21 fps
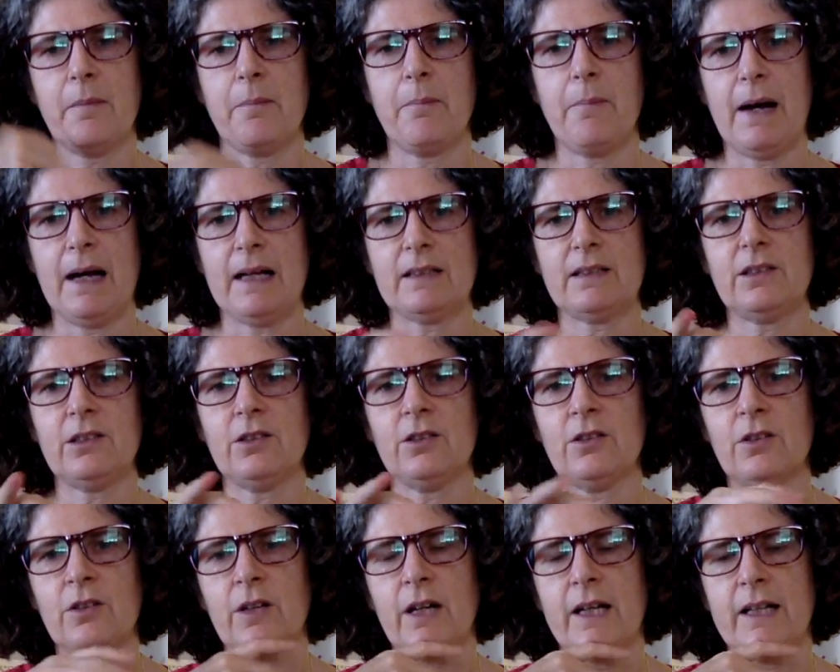
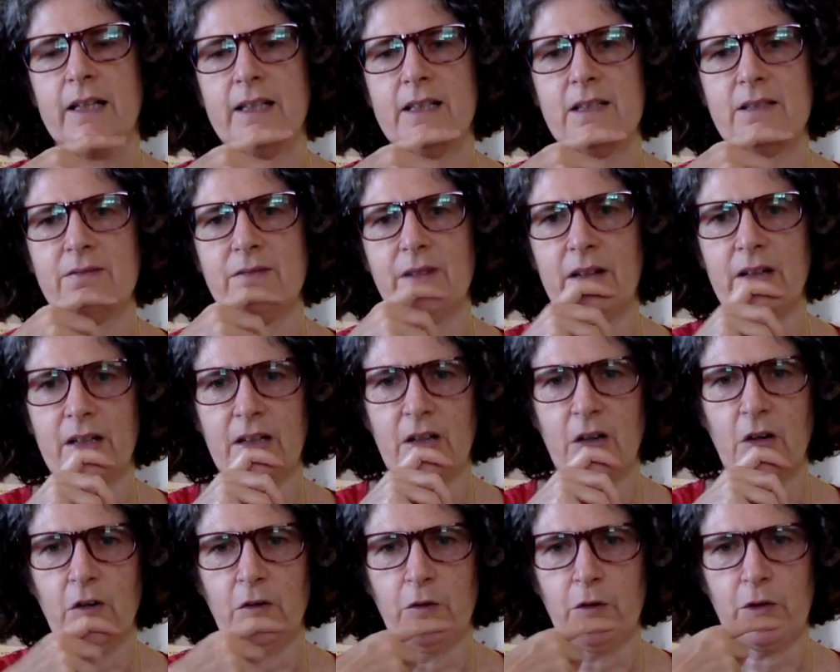patio and it's very
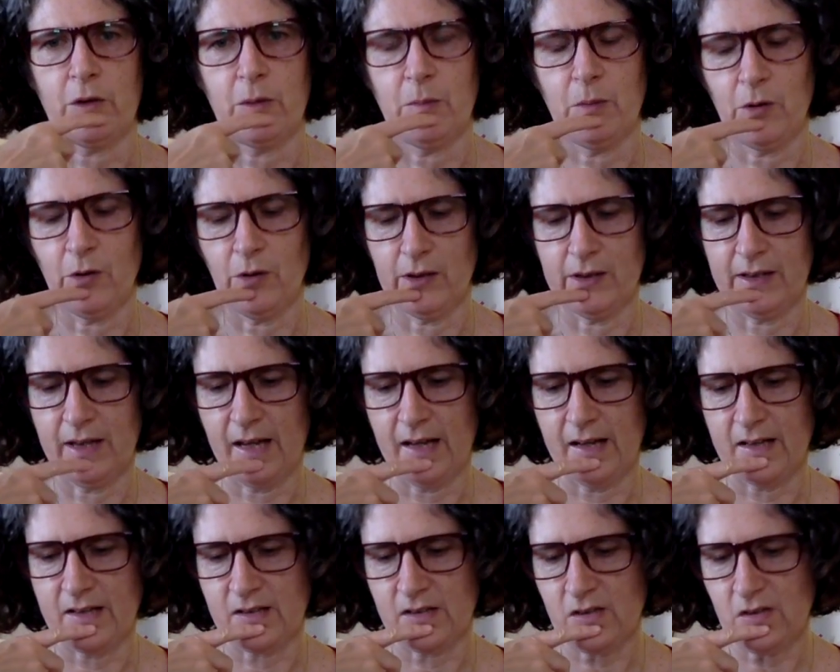comfortable and
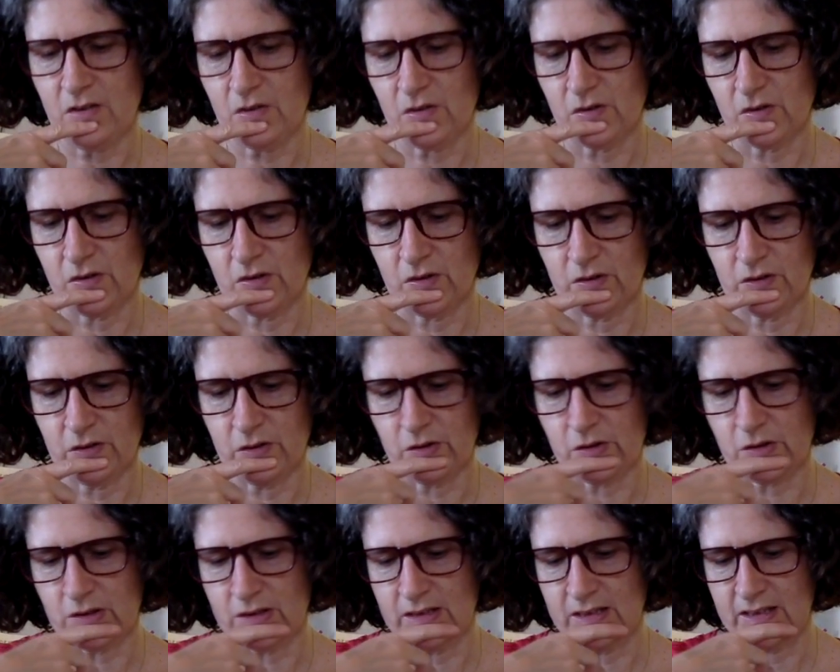nice. So
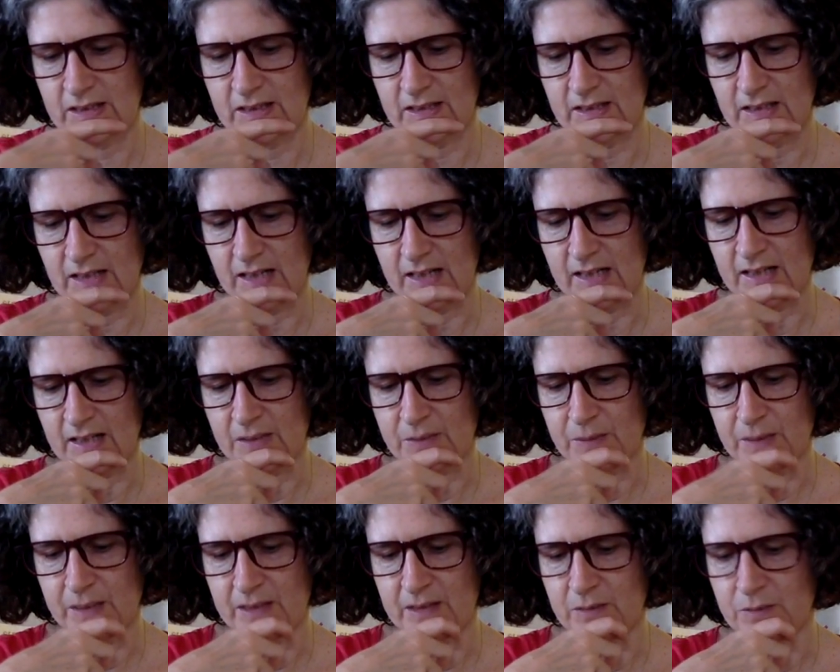usually
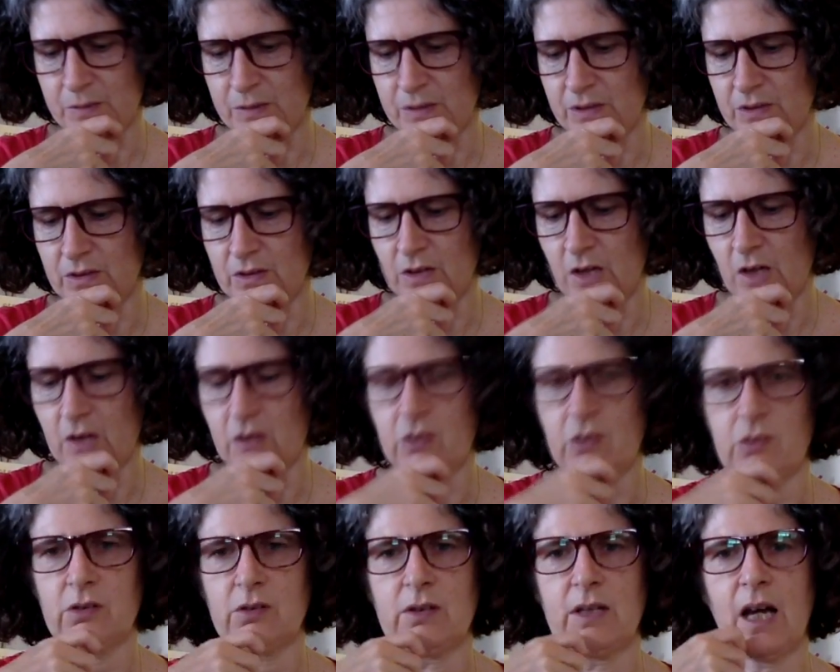when we're
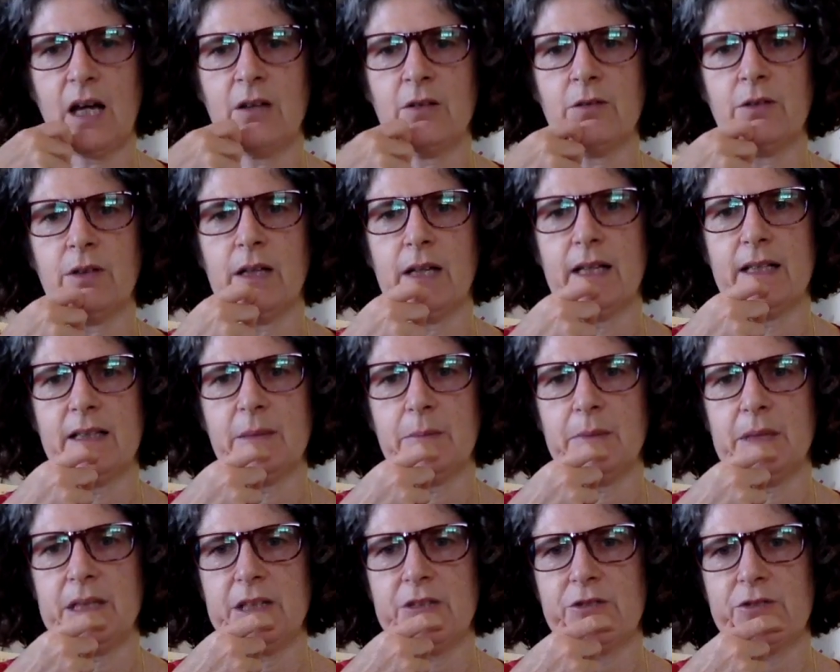not down at the
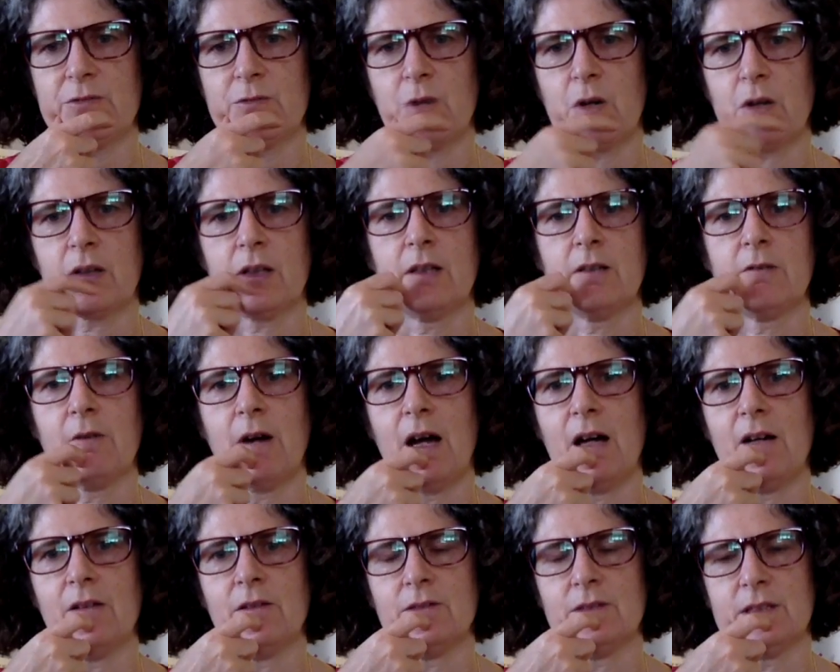beach walking
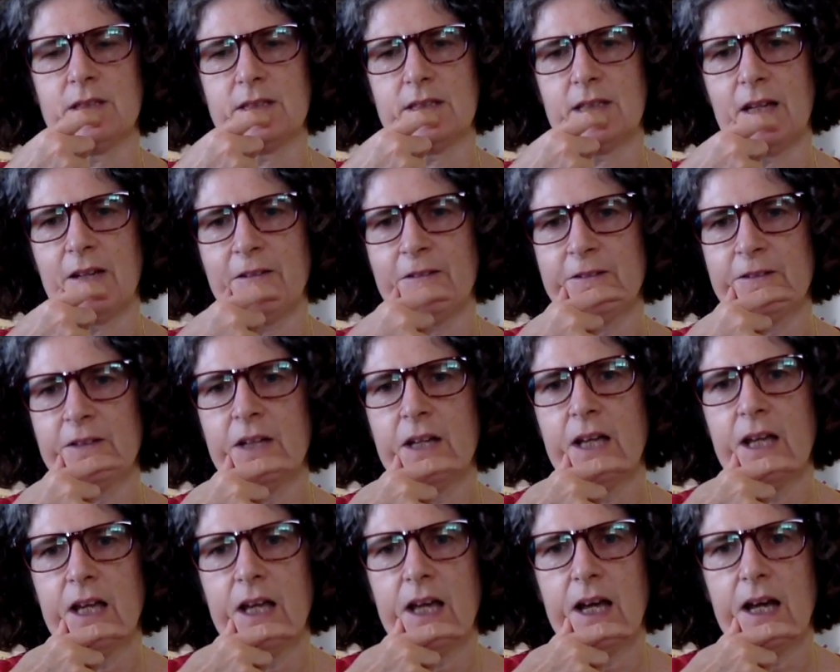around and stuff,
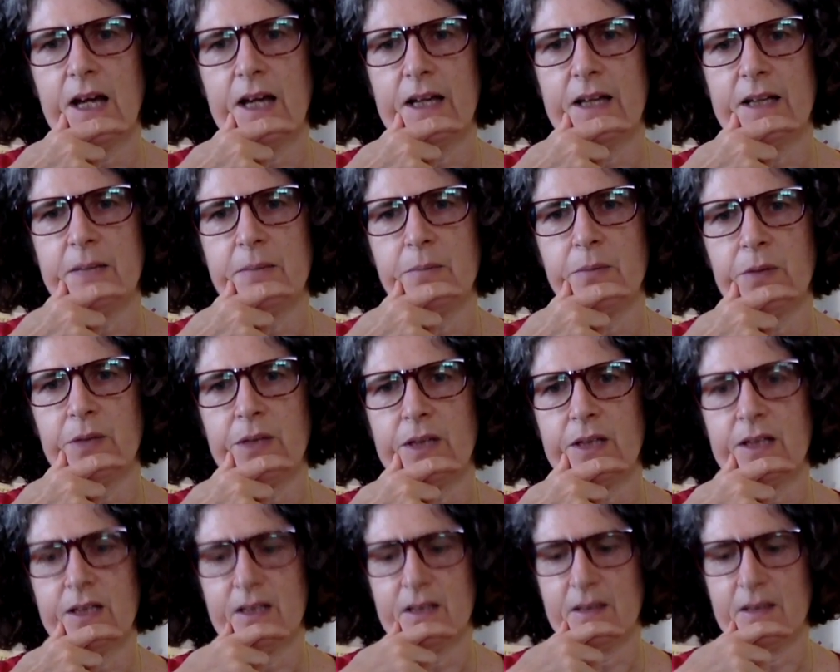I bring